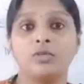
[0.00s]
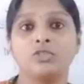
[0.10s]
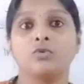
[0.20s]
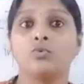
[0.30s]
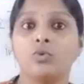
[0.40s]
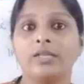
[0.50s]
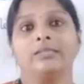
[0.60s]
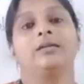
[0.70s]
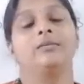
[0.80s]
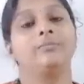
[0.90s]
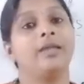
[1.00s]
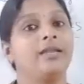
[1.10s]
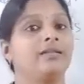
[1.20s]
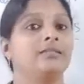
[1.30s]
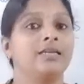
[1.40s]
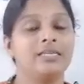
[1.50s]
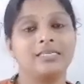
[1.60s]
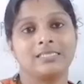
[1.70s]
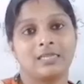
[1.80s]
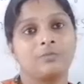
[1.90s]
which ruler that made that
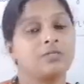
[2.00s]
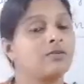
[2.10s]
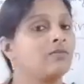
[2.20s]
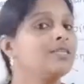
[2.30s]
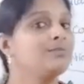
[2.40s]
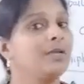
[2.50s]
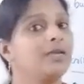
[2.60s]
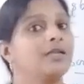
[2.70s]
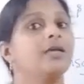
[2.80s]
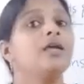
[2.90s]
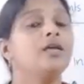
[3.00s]
inscription was made.